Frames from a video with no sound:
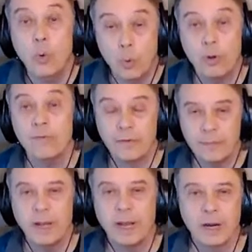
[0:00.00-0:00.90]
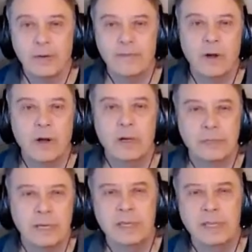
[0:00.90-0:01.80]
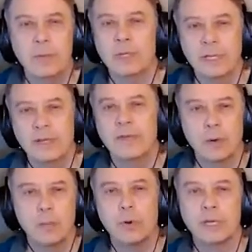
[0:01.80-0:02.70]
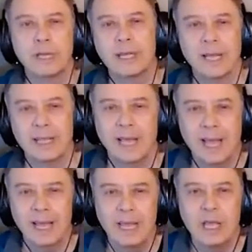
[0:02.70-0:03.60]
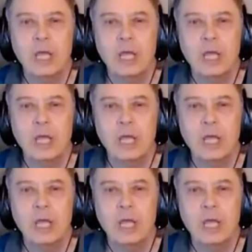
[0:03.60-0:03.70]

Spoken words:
were from Niagara Falls, and they were living and working in LA